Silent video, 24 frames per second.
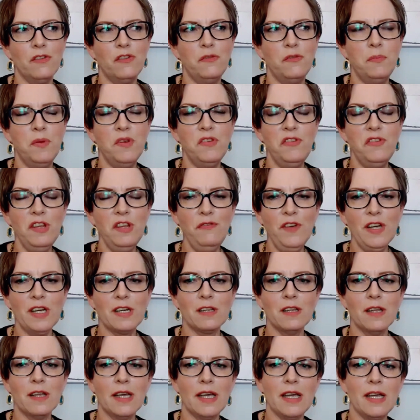
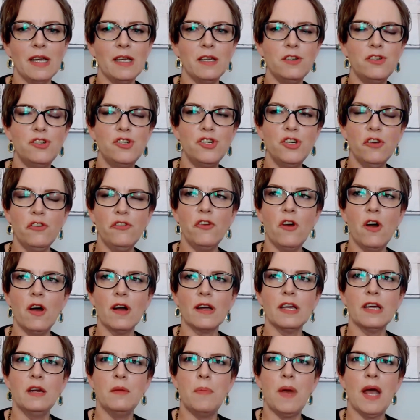specifically, just
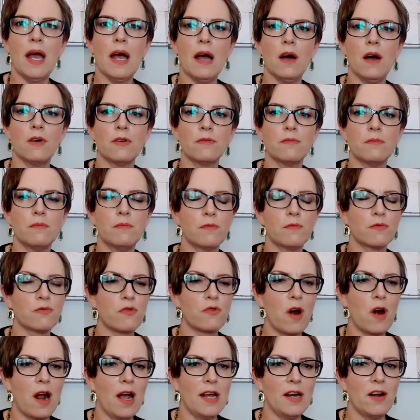talking about
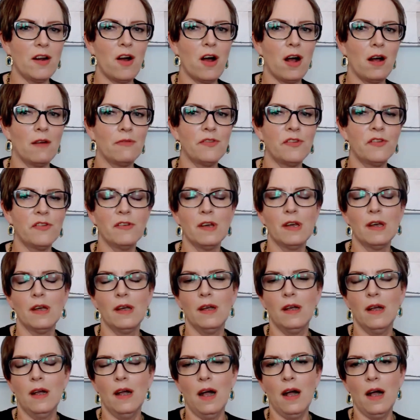write-offs,
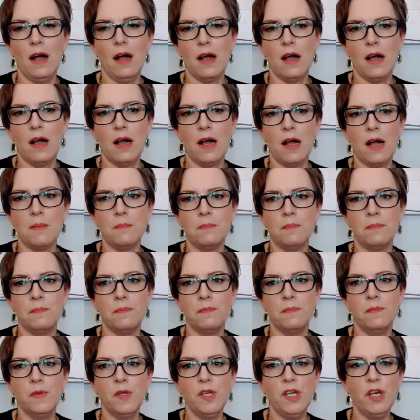
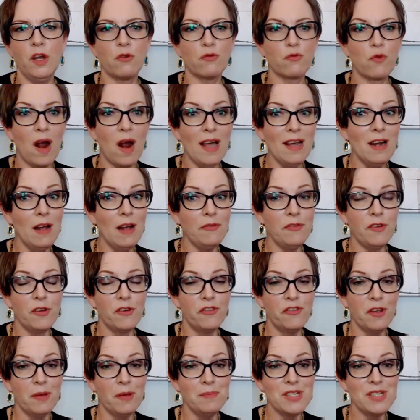write-offs are
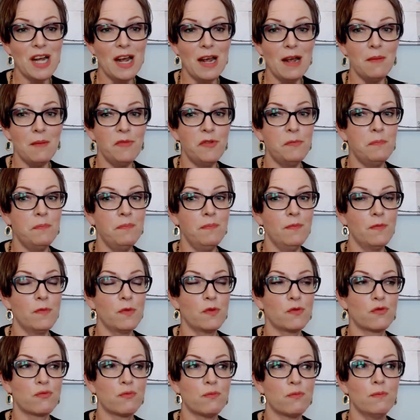sometimes
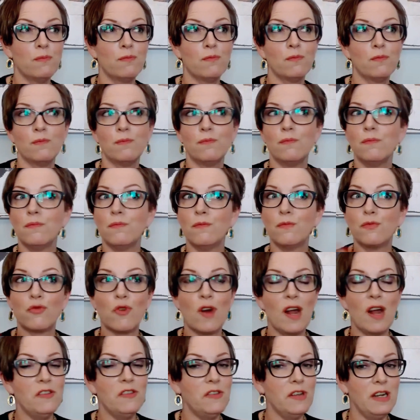
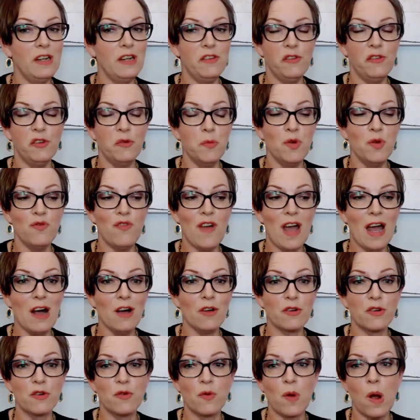residents who move
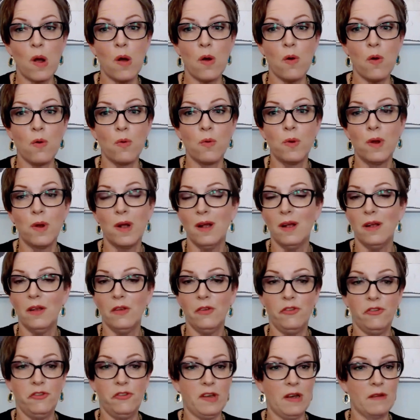out who owe
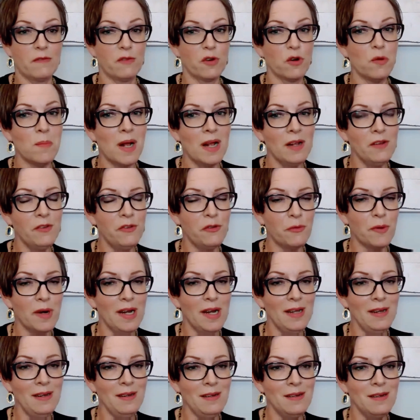several months'
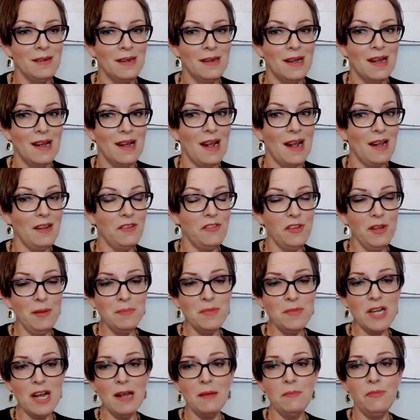rent. And
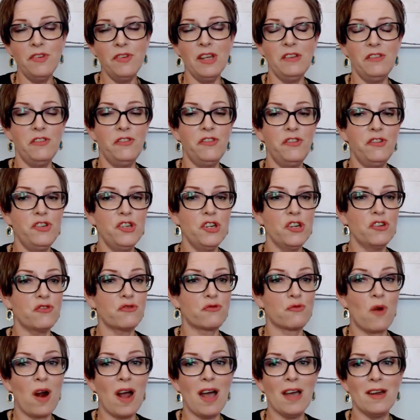sometimes it's
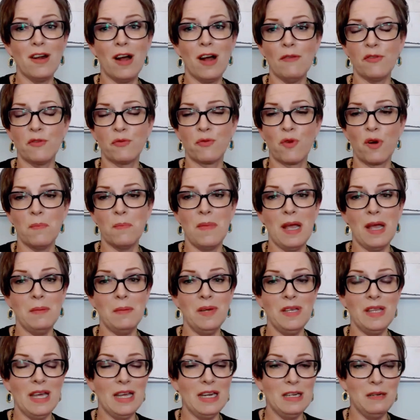just write-offs where
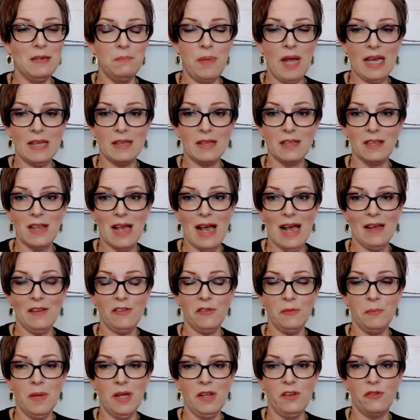maybe they didn't pay the
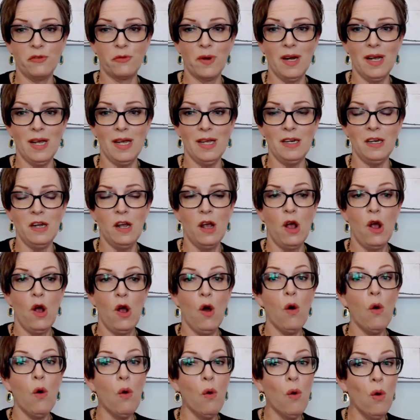last month's rent
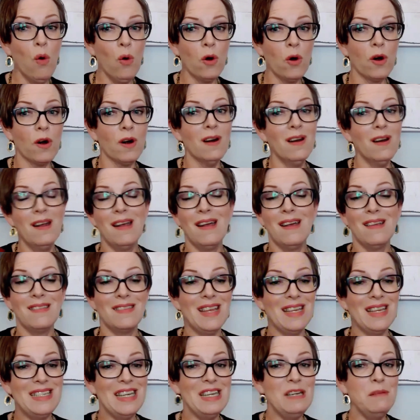or
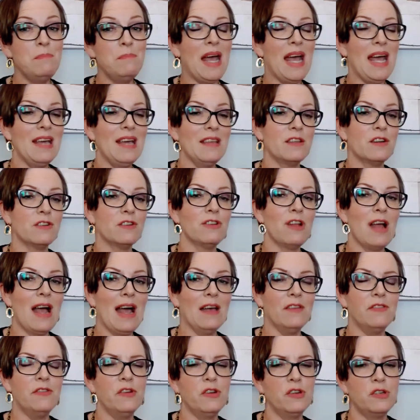they didn't pay their
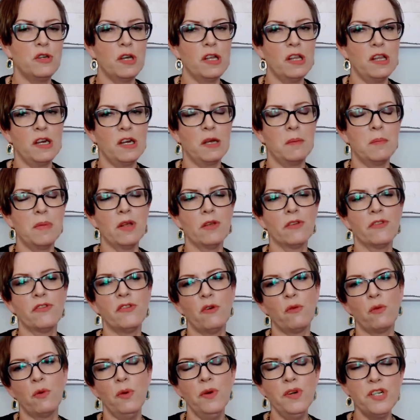last utility bill.
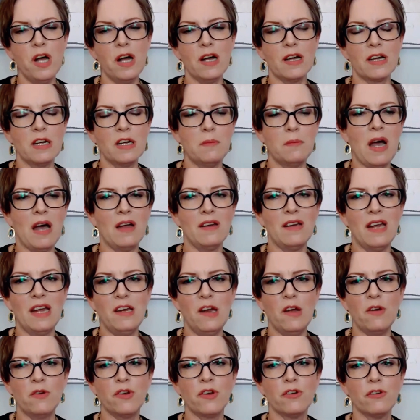So when we're talking about, and I
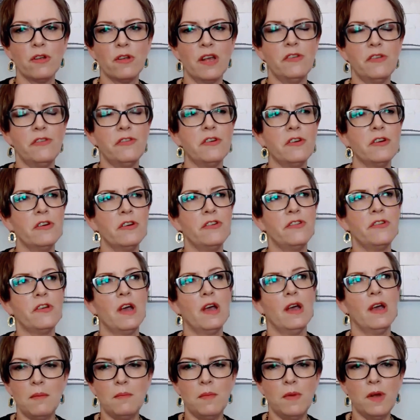know your listeners
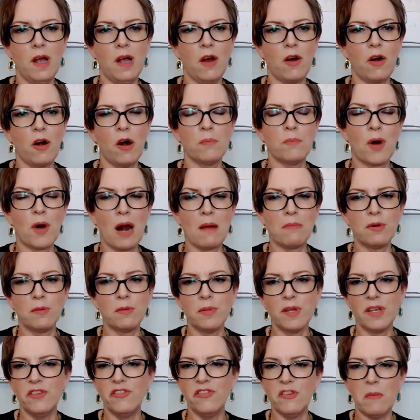are
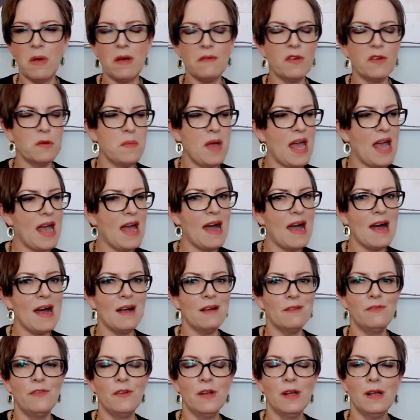probably, some of them
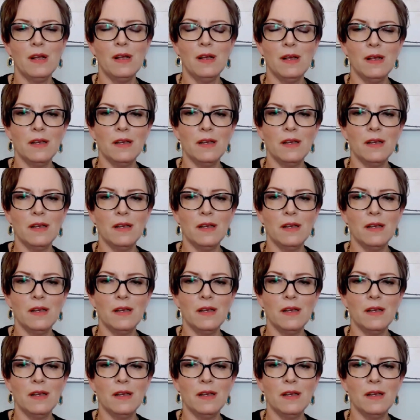have,